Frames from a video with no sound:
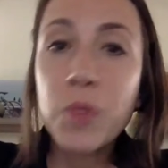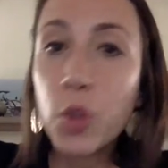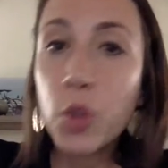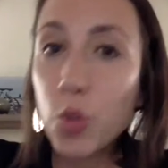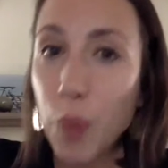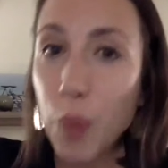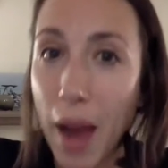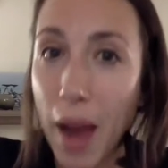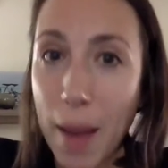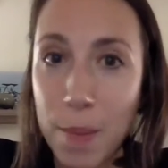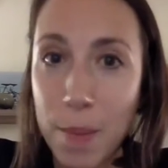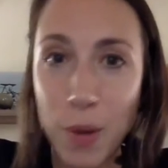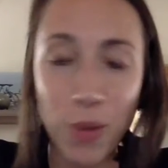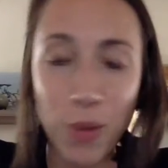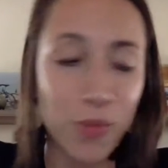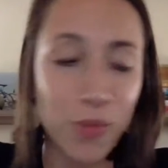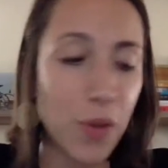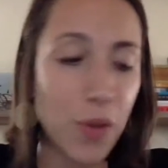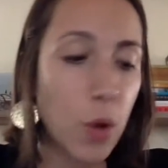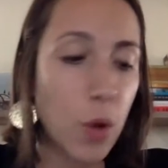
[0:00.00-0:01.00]
grab your
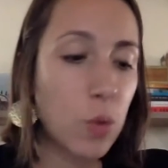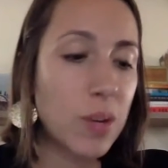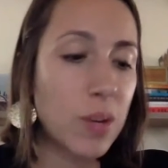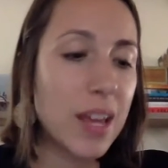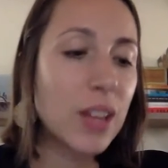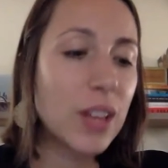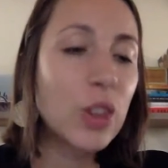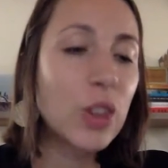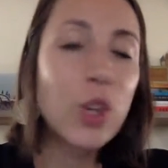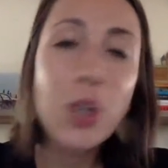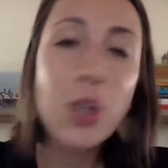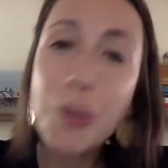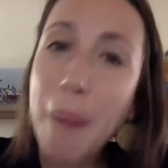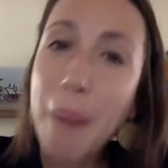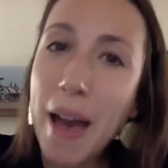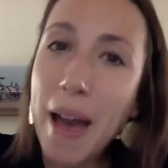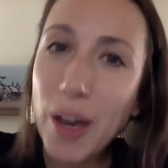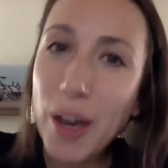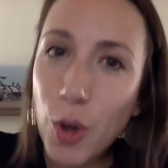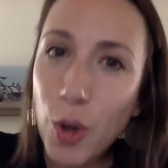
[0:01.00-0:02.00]
phone and look
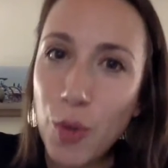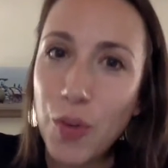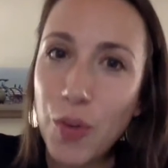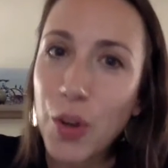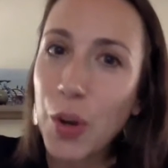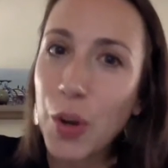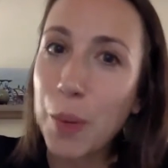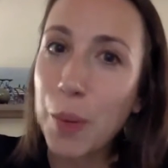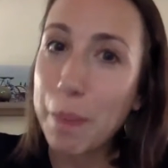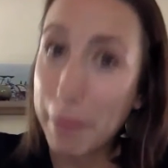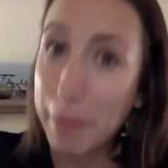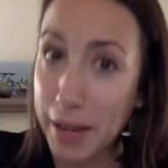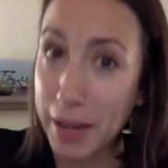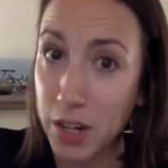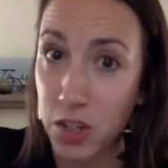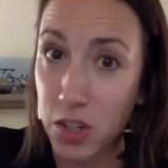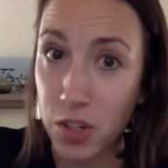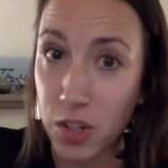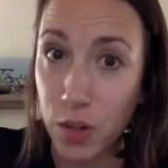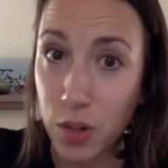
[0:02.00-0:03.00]
back over your
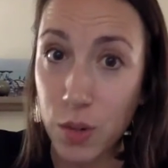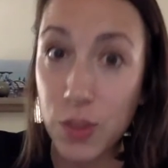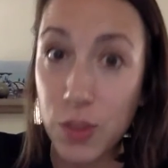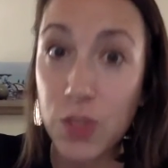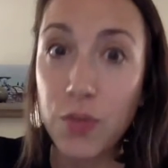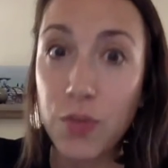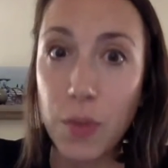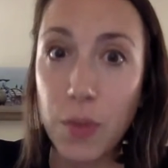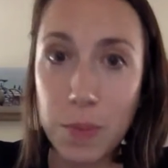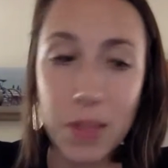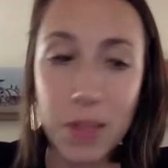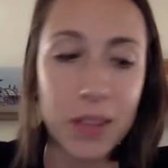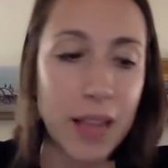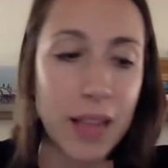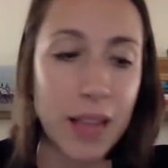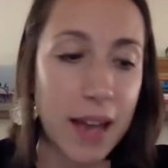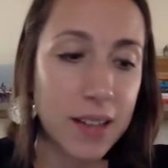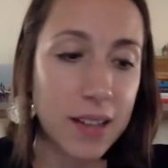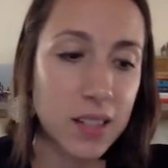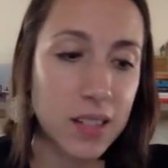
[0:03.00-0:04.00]
pictures from the
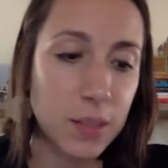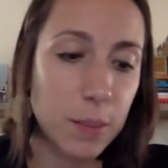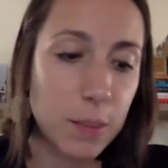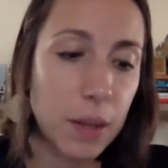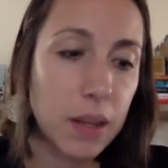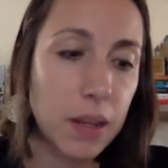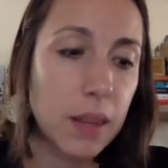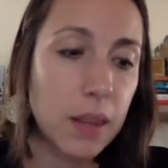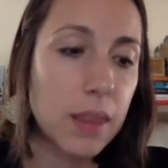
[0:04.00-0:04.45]
last month.